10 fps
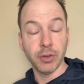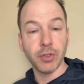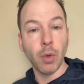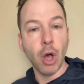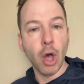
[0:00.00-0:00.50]

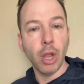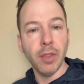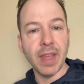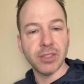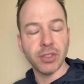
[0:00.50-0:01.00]
So all of
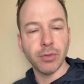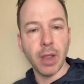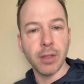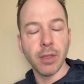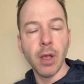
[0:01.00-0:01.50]
that
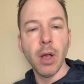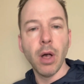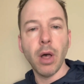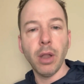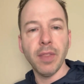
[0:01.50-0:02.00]
strength,
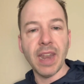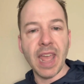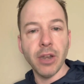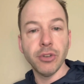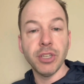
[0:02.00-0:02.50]
all of that
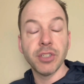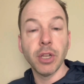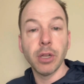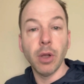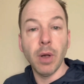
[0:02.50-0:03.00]
energy is going to go